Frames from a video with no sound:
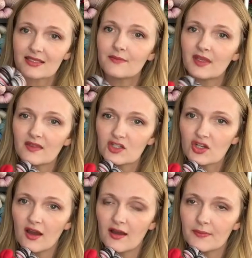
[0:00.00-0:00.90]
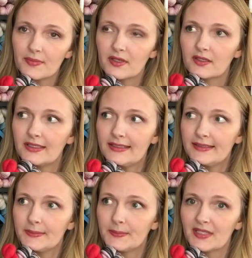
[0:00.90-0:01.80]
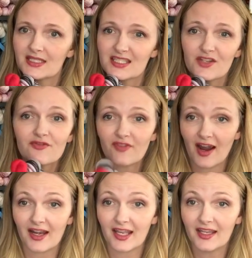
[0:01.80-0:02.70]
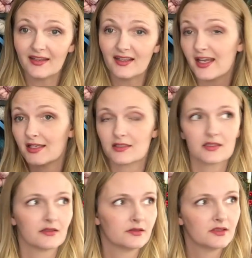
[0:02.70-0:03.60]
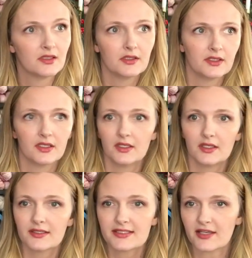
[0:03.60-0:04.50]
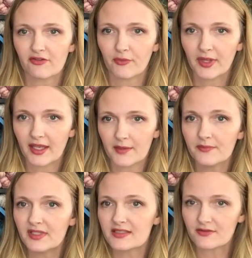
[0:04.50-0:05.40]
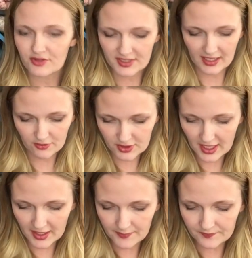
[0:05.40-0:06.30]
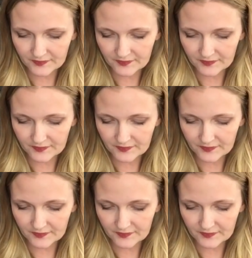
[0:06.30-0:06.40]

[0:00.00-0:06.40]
them in the shop, let's say Friday at 7 p.m. Eastern Standard Time.